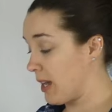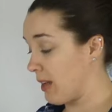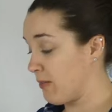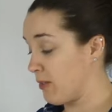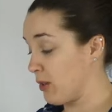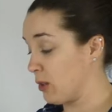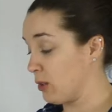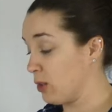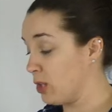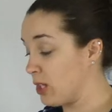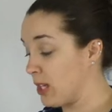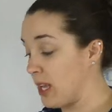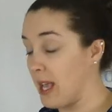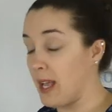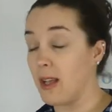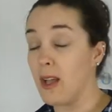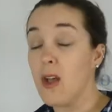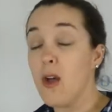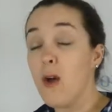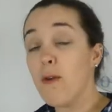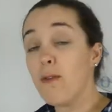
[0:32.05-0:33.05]
If you're
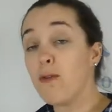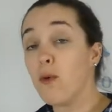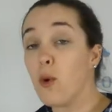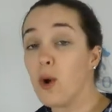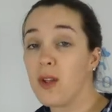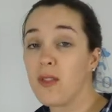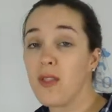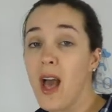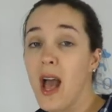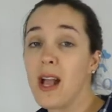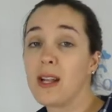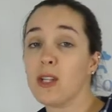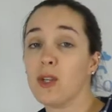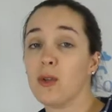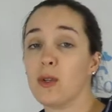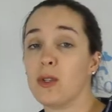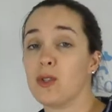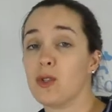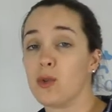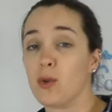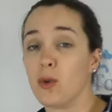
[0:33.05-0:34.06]
looking for that,
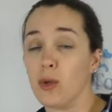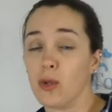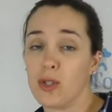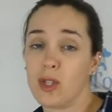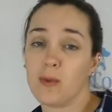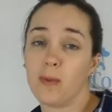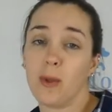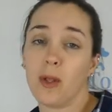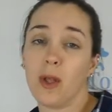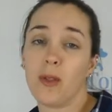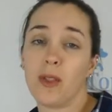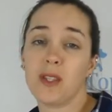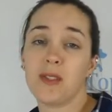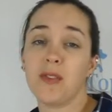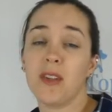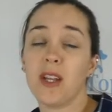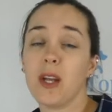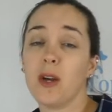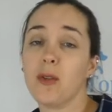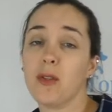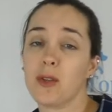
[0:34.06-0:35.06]
you can scroll just below this
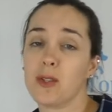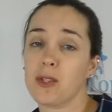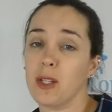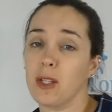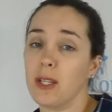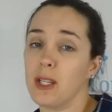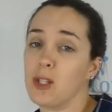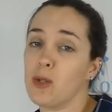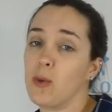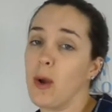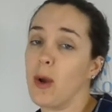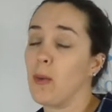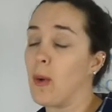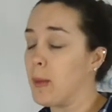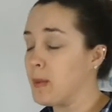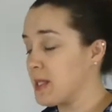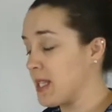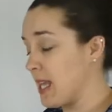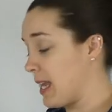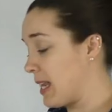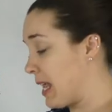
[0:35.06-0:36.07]
video. There's a link to our
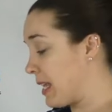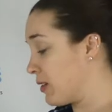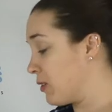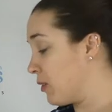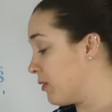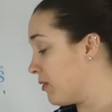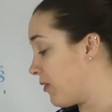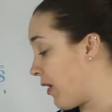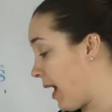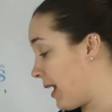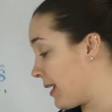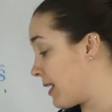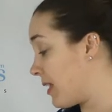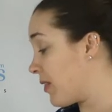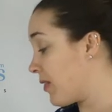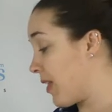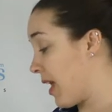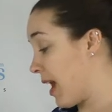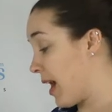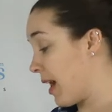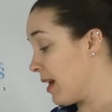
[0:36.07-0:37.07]
website and you'll find
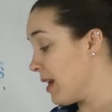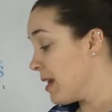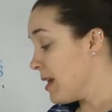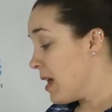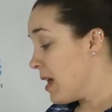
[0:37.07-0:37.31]
it there.